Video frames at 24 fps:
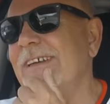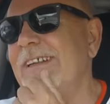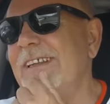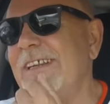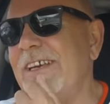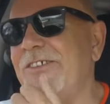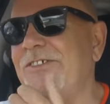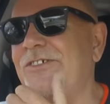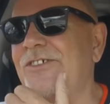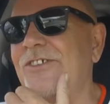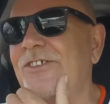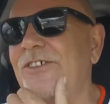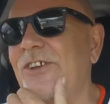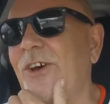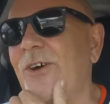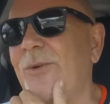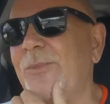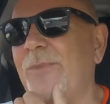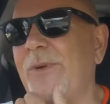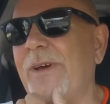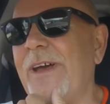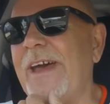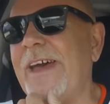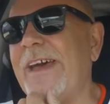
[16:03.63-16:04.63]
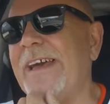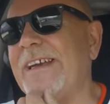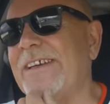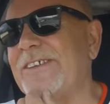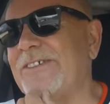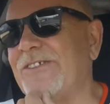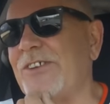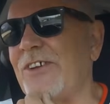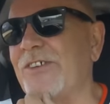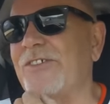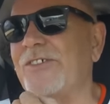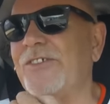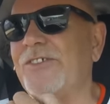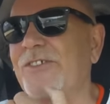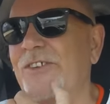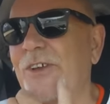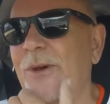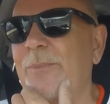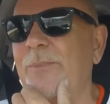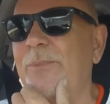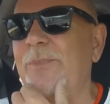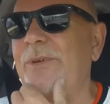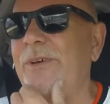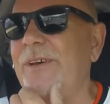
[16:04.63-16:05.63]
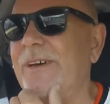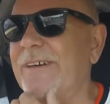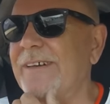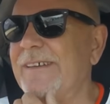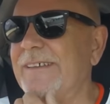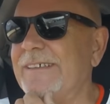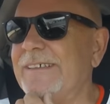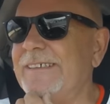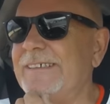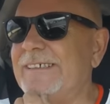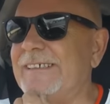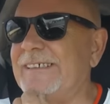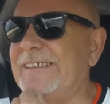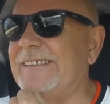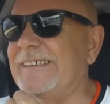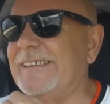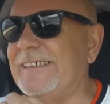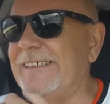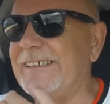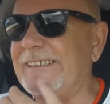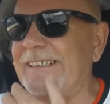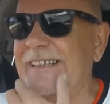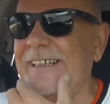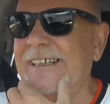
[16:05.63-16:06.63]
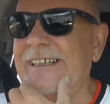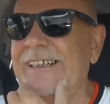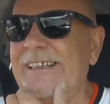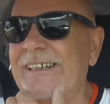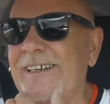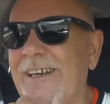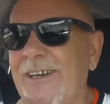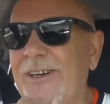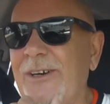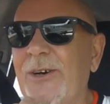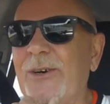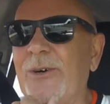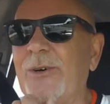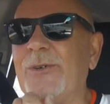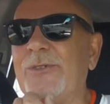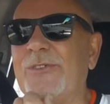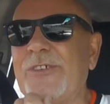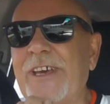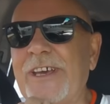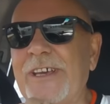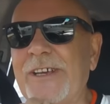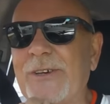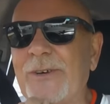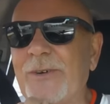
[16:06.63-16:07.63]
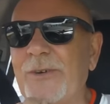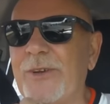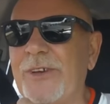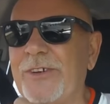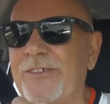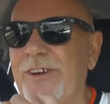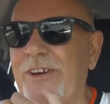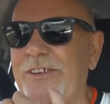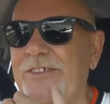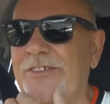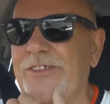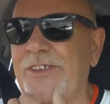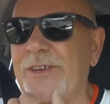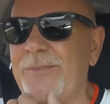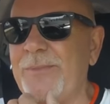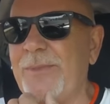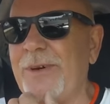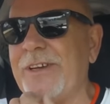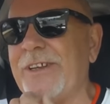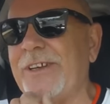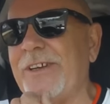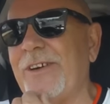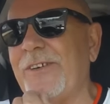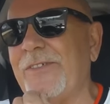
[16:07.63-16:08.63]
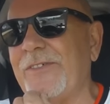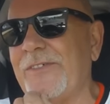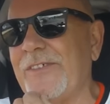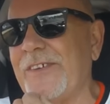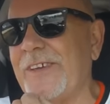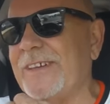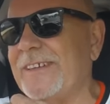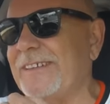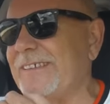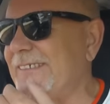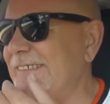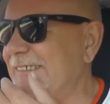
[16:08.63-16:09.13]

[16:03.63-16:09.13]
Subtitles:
Let's just hope X doesn't dump you. Or take all your rest of your money off you.